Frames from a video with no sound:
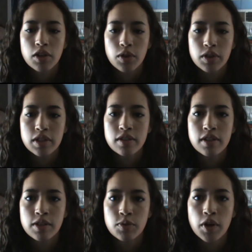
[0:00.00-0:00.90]

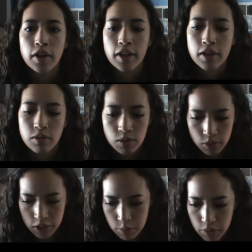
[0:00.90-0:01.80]

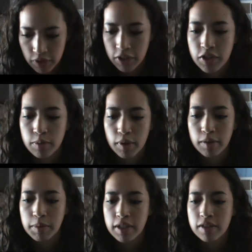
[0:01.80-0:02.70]
deep reflection
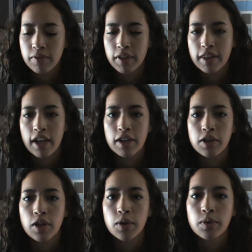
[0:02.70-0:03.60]
upon me and stuff like that,
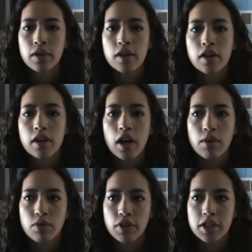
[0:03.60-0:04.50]
kind of
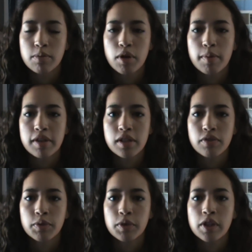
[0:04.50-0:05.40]
reflecting upon
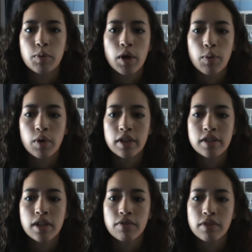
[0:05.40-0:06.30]
myself and really what I want and
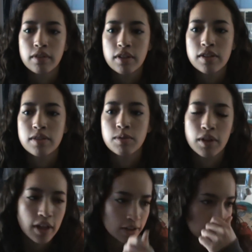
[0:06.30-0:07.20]
stuff. And this is
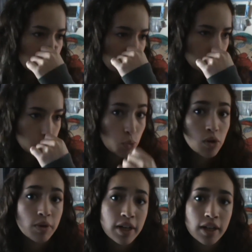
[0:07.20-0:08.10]
a lot of time where I do
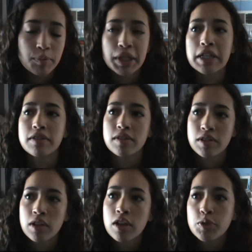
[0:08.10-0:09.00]
more reading, because in
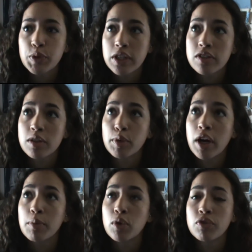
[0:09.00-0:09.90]
the spring and summer
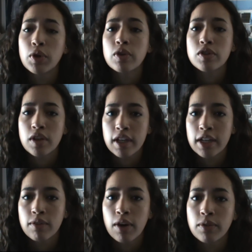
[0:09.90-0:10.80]
I'm more focused on
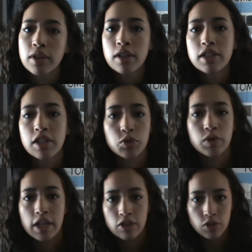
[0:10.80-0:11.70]
getting around, in touch
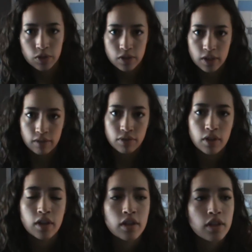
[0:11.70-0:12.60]
with nature and stuff.